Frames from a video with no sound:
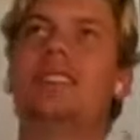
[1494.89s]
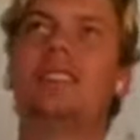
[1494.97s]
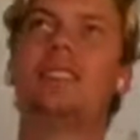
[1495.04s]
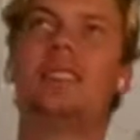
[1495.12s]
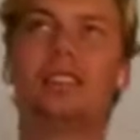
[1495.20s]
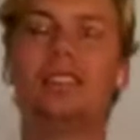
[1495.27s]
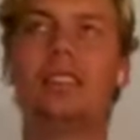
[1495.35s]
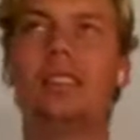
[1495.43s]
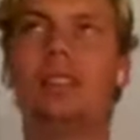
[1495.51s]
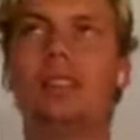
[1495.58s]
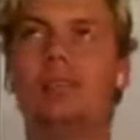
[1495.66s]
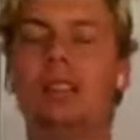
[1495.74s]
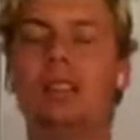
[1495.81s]

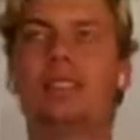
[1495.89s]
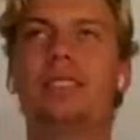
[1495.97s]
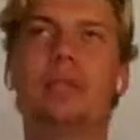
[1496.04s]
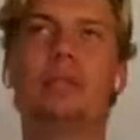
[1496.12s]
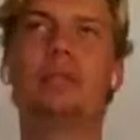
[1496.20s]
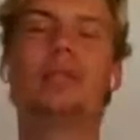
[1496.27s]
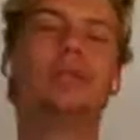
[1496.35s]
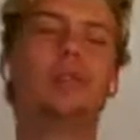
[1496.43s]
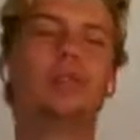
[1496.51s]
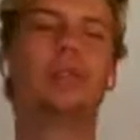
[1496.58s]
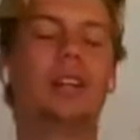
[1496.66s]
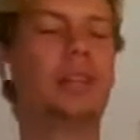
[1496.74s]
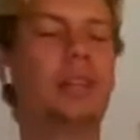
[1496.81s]
Carly, my stepmom, will
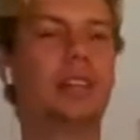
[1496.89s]
try to